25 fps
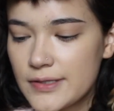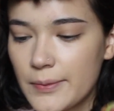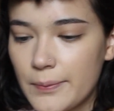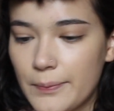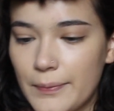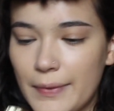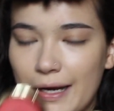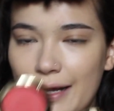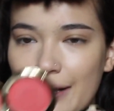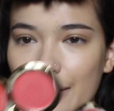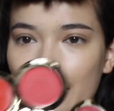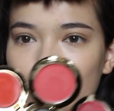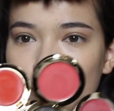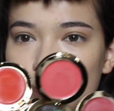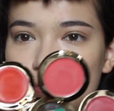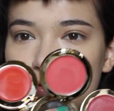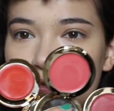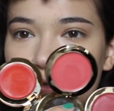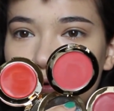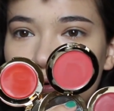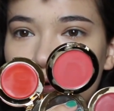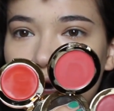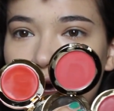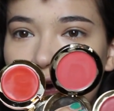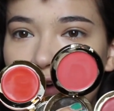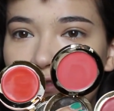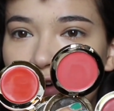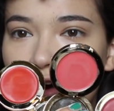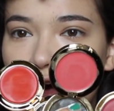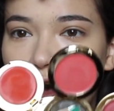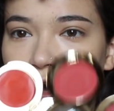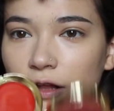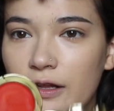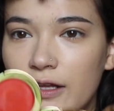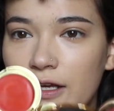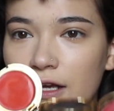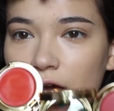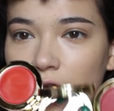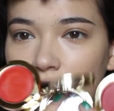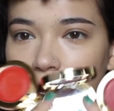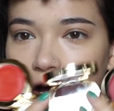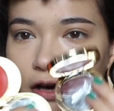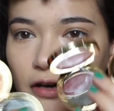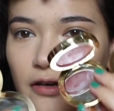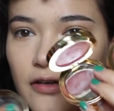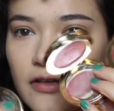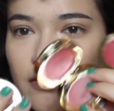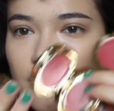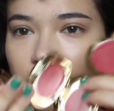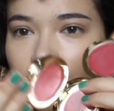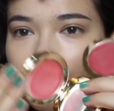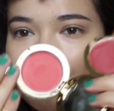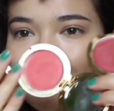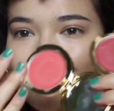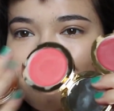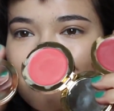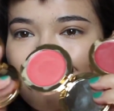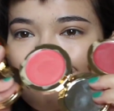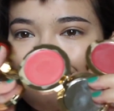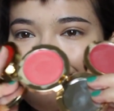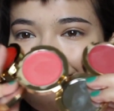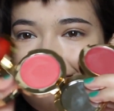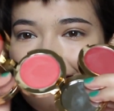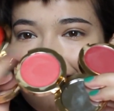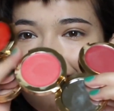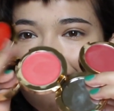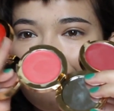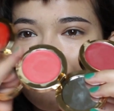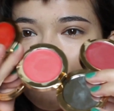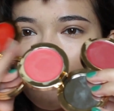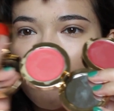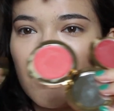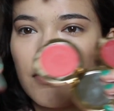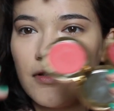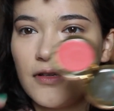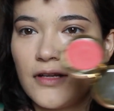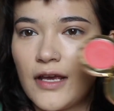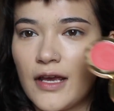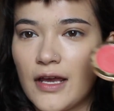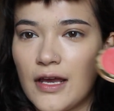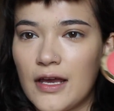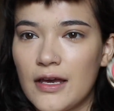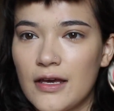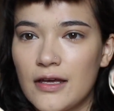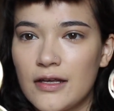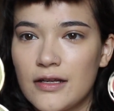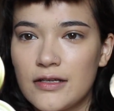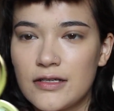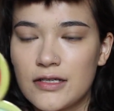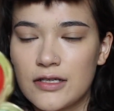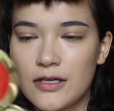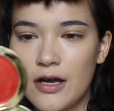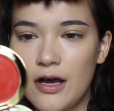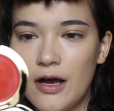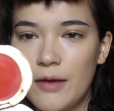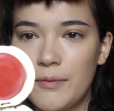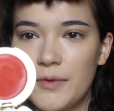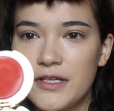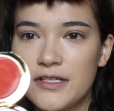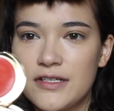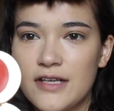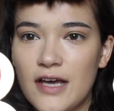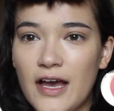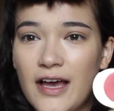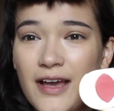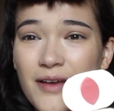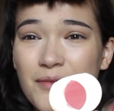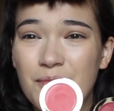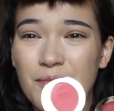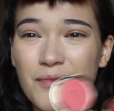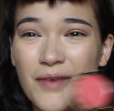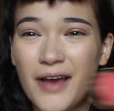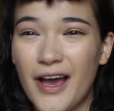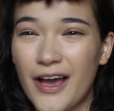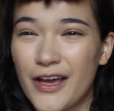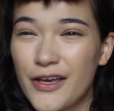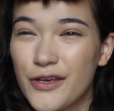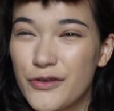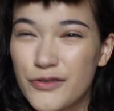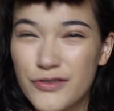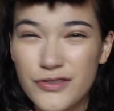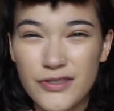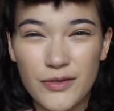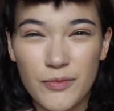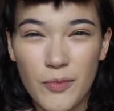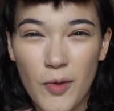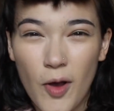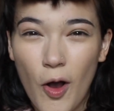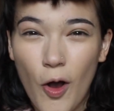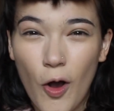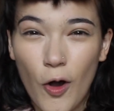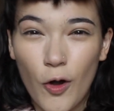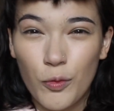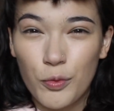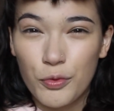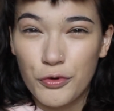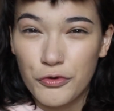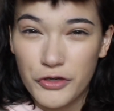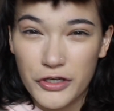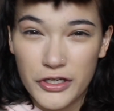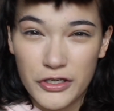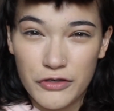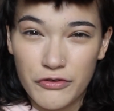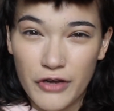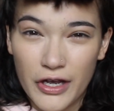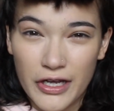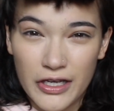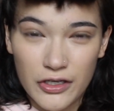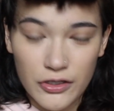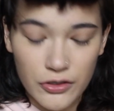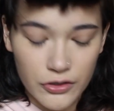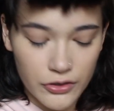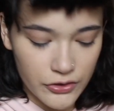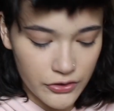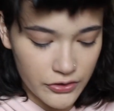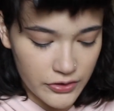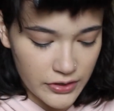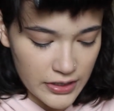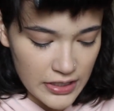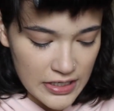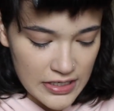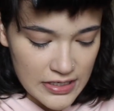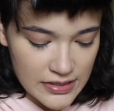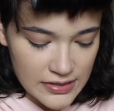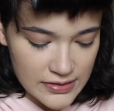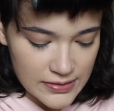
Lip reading: but I also have Hollyhock, this one, and Common Time. I use them all pretty regularly,